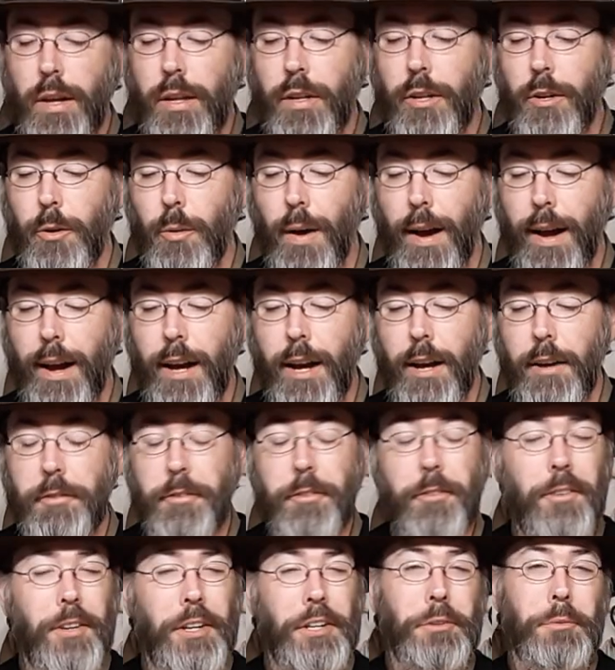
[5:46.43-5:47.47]
You
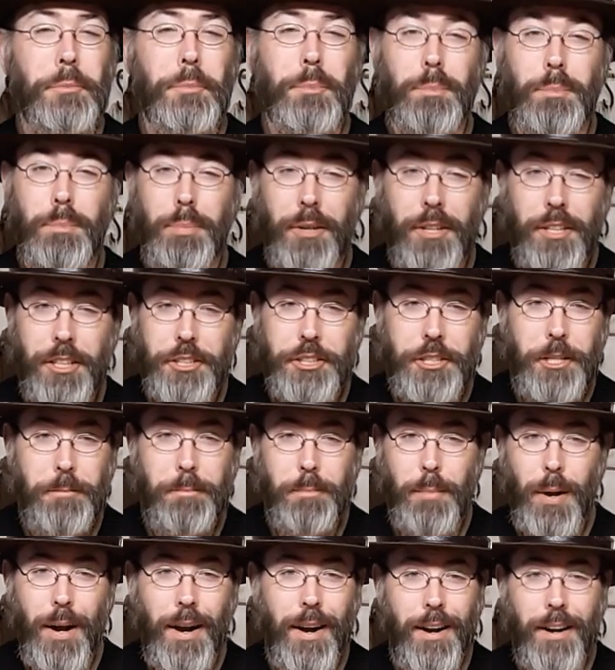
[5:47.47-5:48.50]
have British
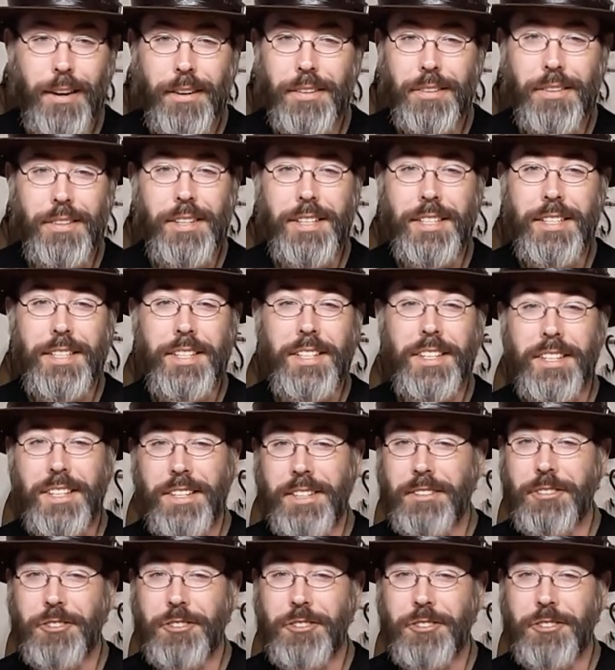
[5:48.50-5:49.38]
Empire that's